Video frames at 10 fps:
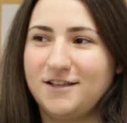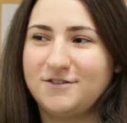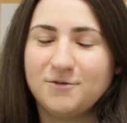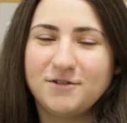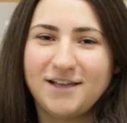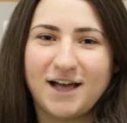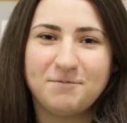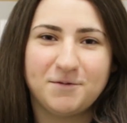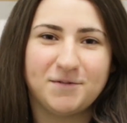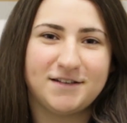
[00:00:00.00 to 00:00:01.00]
it's a really
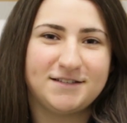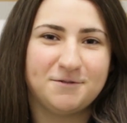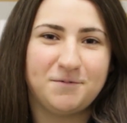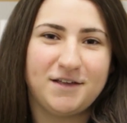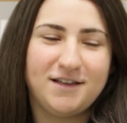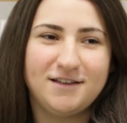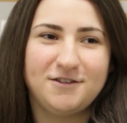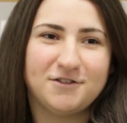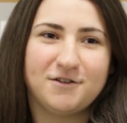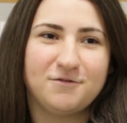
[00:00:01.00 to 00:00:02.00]
happy place to be.
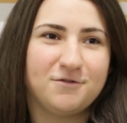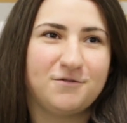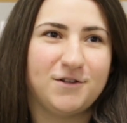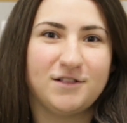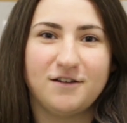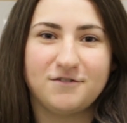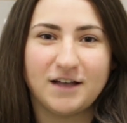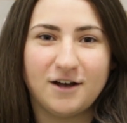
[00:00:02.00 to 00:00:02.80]
You'll never feel left